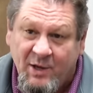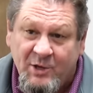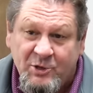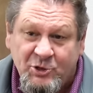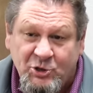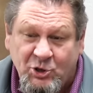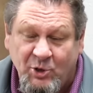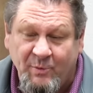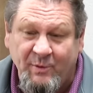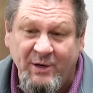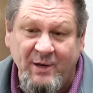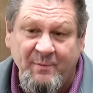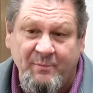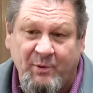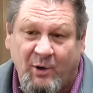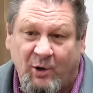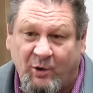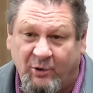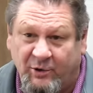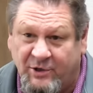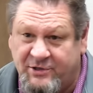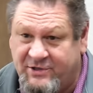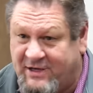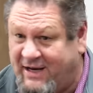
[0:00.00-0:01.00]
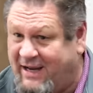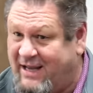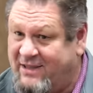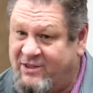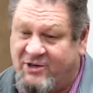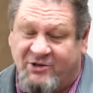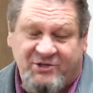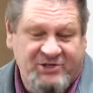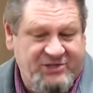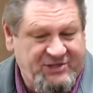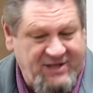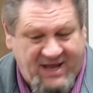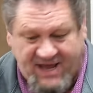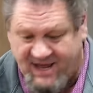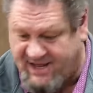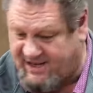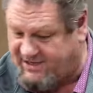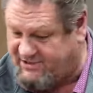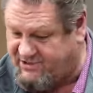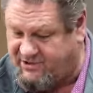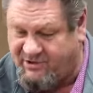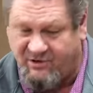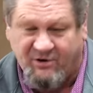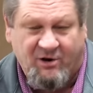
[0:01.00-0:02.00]
Too many bowlers, they get in their
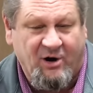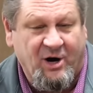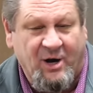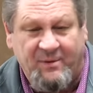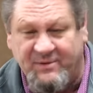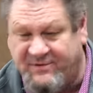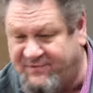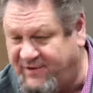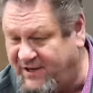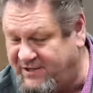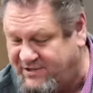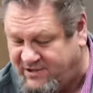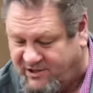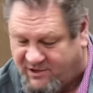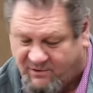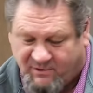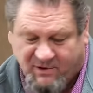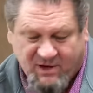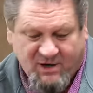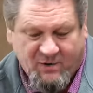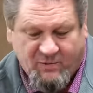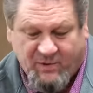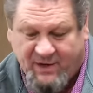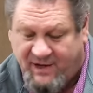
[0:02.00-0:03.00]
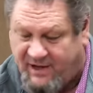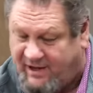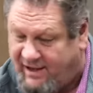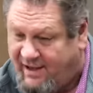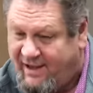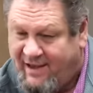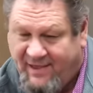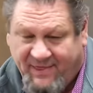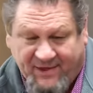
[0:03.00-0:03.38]
stance and their arms facing the wrong way.